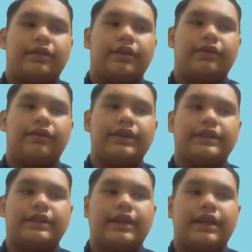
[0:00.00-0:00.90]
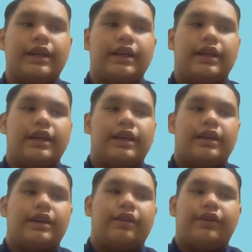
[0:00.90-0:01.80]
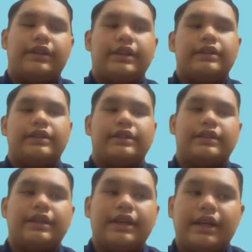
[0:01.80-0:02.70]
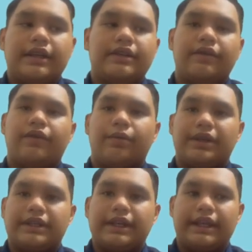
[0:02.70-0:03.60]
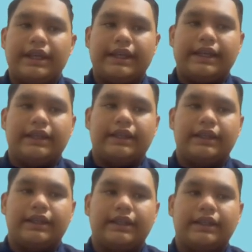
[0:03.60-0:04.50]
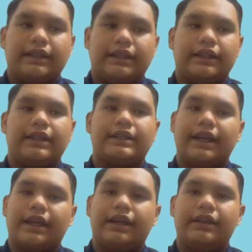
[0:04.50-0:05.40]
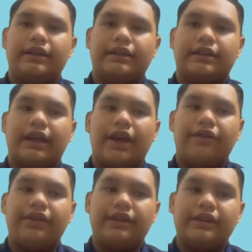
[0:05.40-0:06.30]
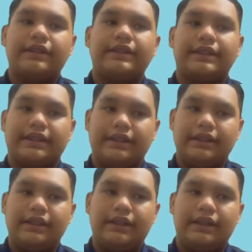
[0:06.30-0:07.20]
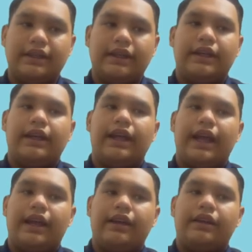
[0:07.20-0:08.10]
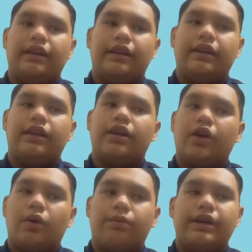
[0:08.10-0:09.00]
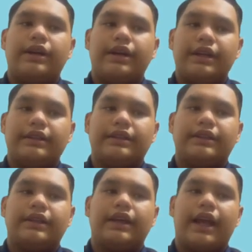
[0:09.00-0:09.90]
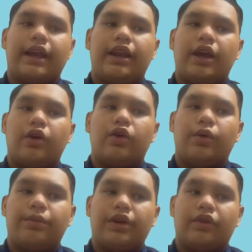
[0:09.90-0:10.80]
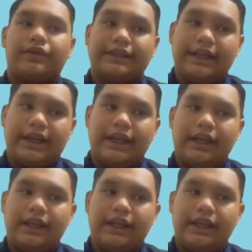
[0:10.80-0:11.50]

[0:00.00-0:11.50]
First, the advantage is increased information linking. The second is efficient searching and global reach and economy of scale.